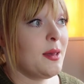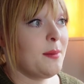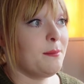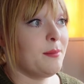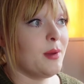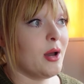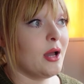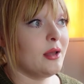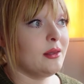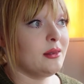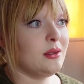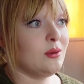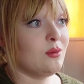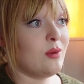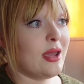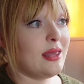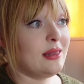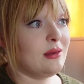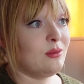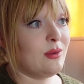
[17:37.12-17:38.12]
but the
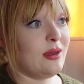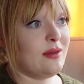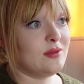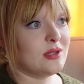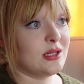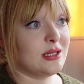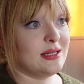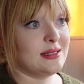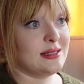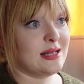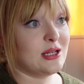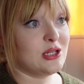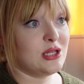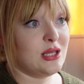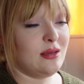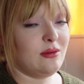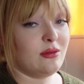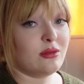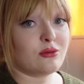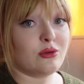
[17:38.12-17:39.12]
way that we've done it is
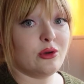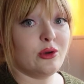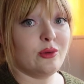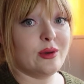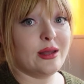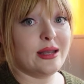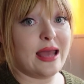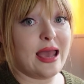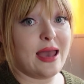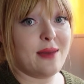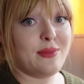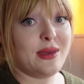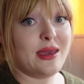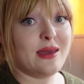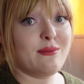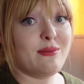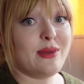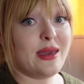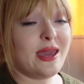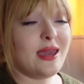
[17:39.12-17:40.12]
actually through an
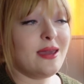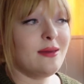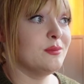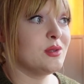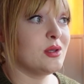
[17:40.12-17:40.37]
Airbnb,